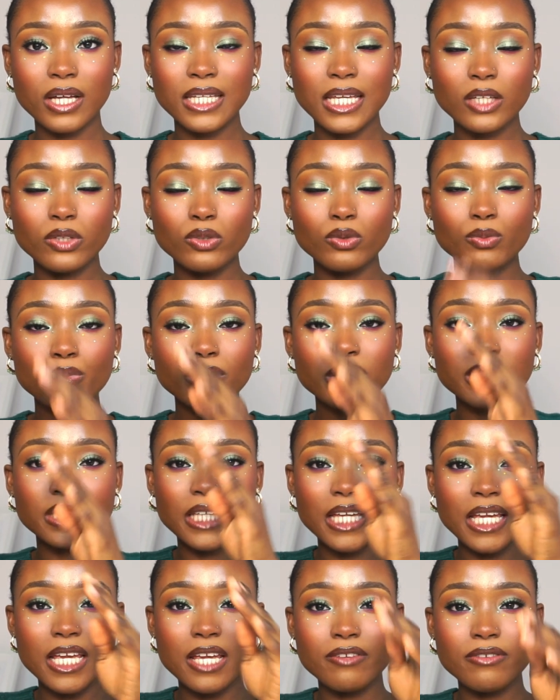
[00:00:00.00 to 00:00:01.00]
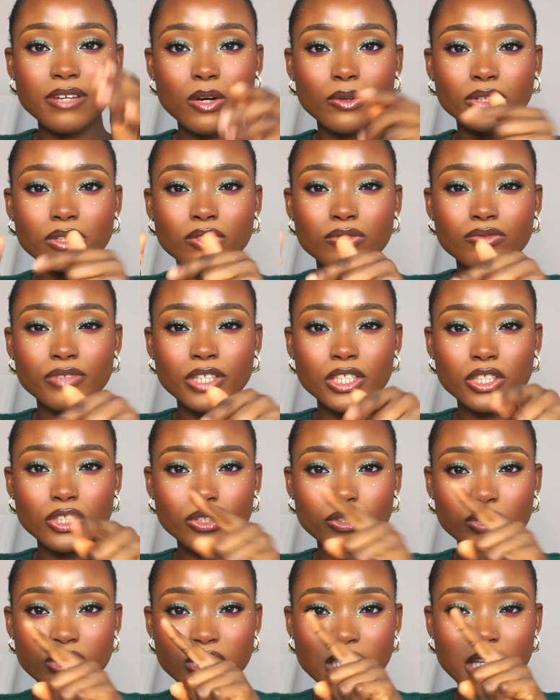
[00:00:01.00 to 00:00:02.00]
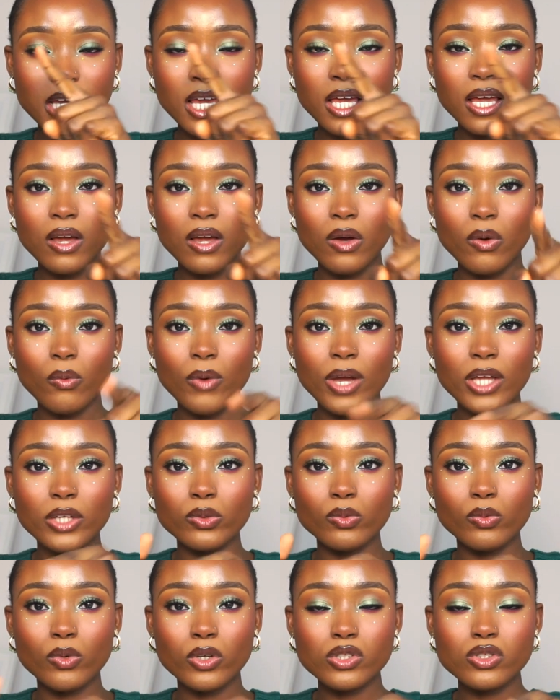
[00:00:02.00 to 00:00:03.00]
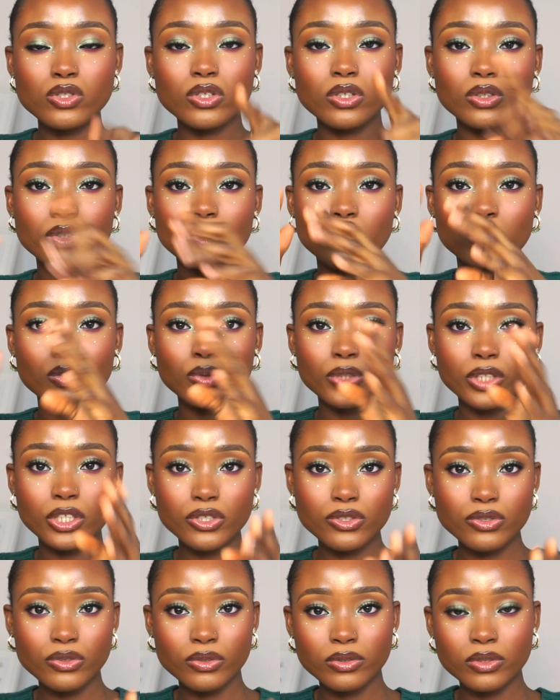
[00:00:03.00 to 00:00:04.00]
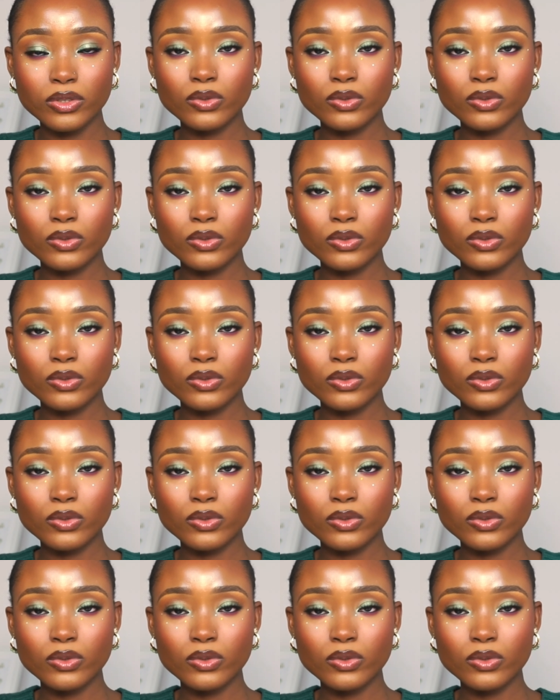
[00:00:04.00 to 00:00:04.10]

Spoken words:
Like, you put the area or the radius where you want your location.